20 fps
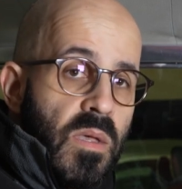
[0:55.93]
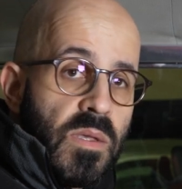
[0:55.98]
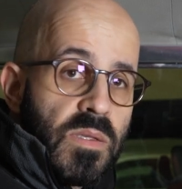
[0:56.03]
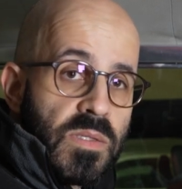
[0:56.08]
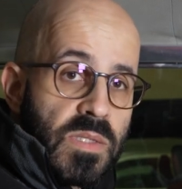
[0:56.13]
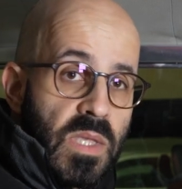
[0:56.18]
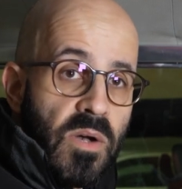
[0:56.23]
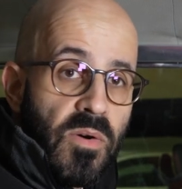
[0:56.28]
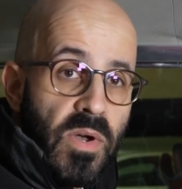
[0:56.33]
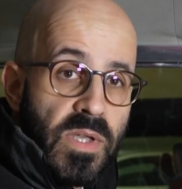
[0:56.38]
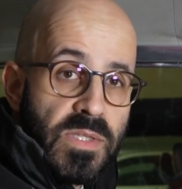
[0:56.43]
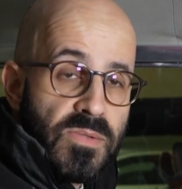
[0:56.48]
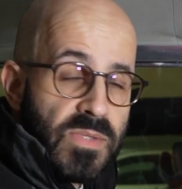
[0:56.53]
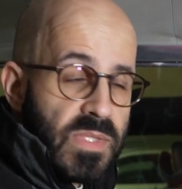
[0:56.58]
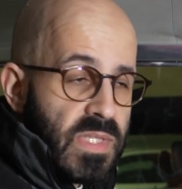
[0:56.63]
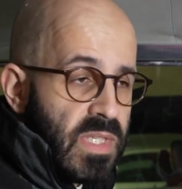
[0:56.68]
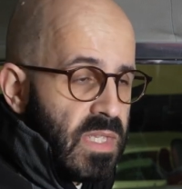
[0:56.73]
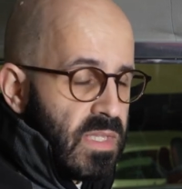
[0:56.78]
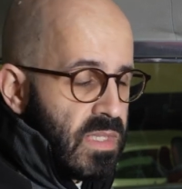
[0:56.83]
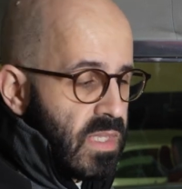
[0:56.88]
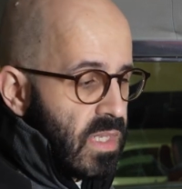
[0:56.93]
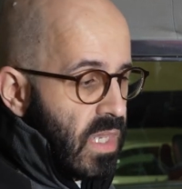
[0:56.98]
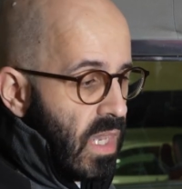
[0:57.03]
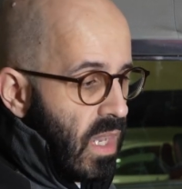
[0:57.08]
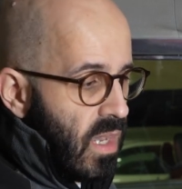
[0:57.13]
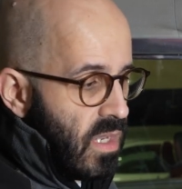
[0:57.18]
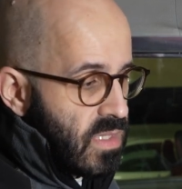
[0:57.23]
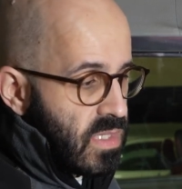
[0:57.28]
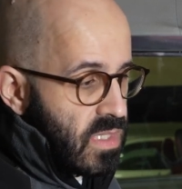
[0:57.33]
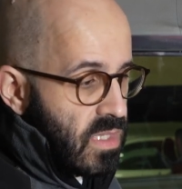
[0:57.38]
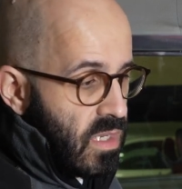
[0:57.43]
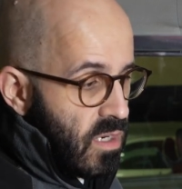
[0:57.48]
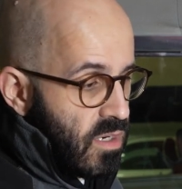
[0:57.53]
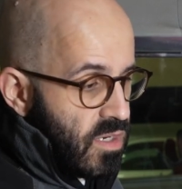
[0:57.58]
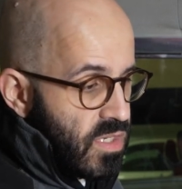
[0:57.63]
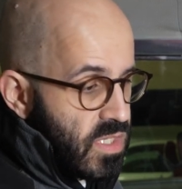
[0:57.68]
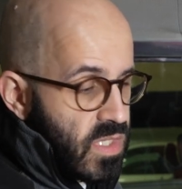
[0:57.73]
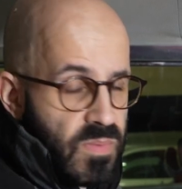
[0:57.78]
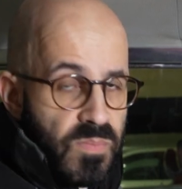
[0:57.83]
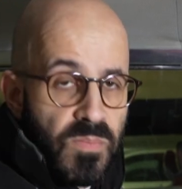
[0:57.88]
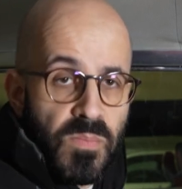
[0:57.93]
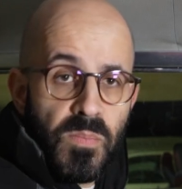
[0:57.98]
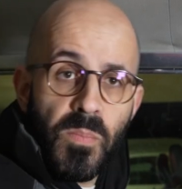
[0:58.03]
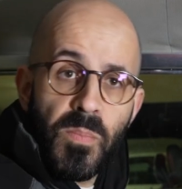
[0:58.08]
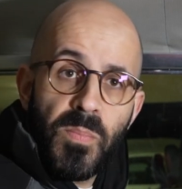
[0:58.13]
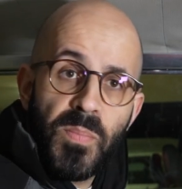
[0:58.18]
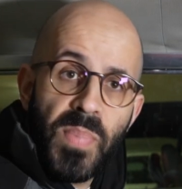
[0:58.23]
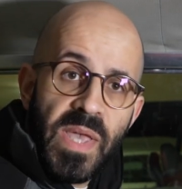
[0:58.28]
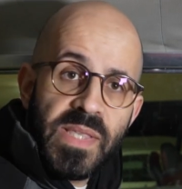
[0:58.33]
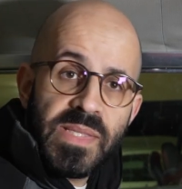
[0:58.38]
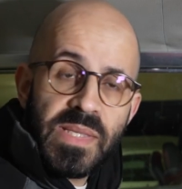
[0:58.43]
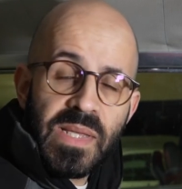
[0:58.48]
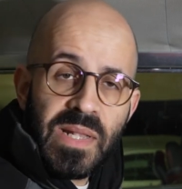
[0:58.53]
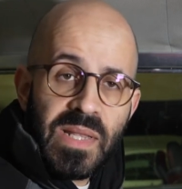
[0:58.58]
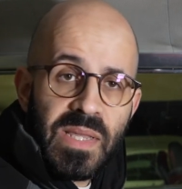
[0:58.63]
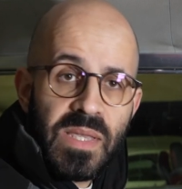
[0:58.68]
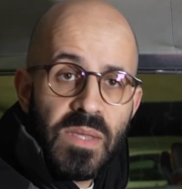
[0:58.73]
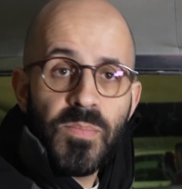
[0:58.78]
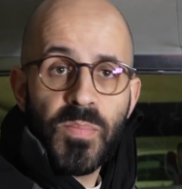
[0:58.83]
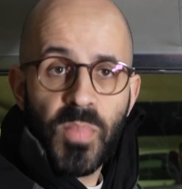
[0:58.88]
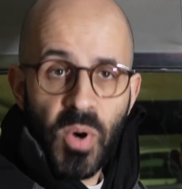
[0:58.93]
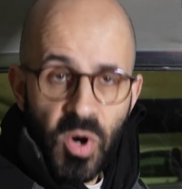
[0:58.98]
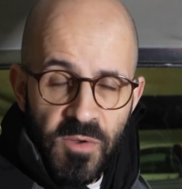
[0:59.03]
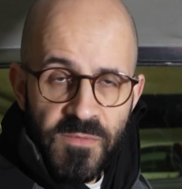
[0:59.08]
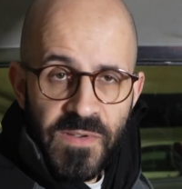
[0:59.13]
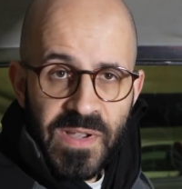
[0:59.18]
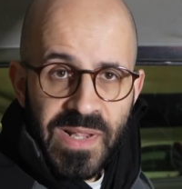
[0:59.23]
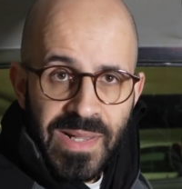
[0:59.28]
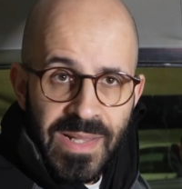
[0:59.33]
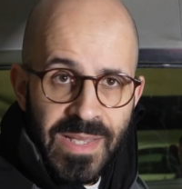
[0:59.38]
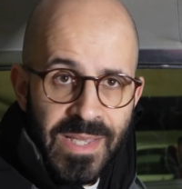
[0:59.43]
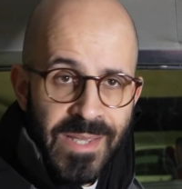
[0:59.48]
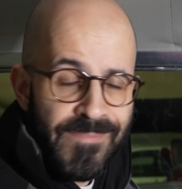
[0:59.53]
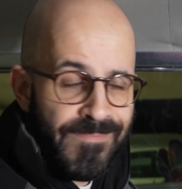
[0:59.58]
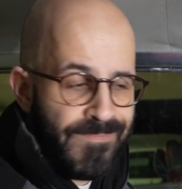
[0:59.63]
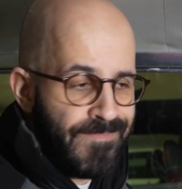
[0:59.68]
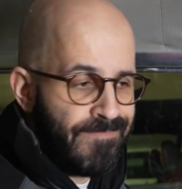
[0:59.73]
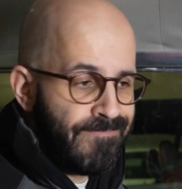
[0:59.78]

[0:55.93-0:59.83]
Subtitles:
so as you see, the car starts basically perfectly,